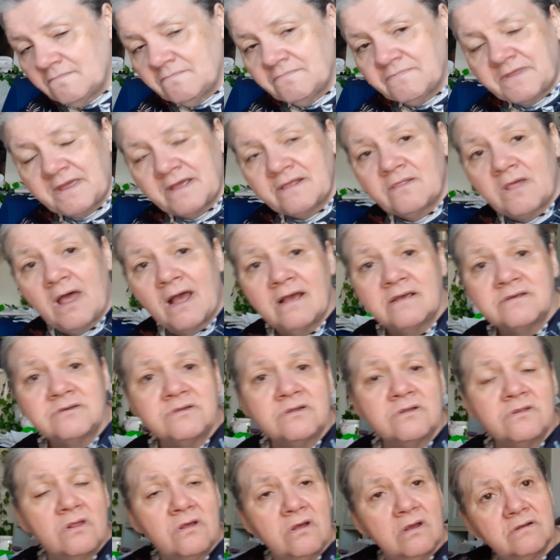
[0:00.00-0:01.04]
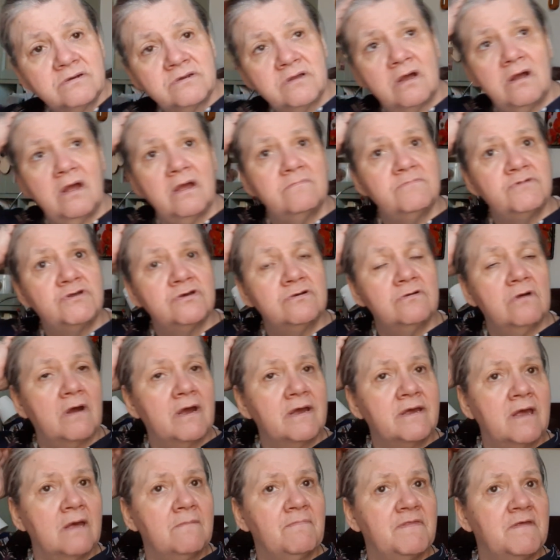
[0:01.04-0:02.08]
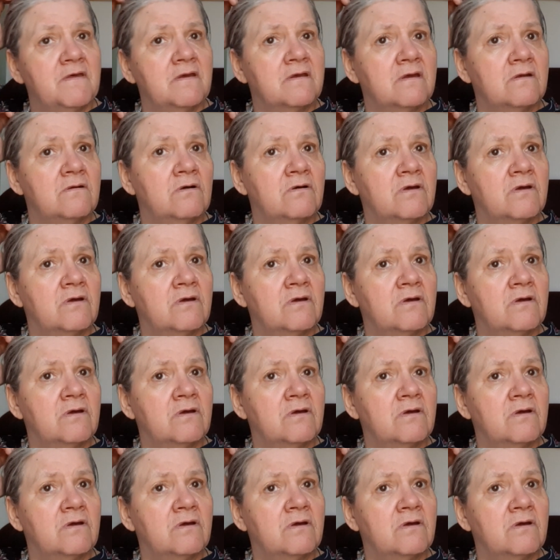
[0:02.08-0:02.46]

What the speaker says: they last a long time too. I kept thinking,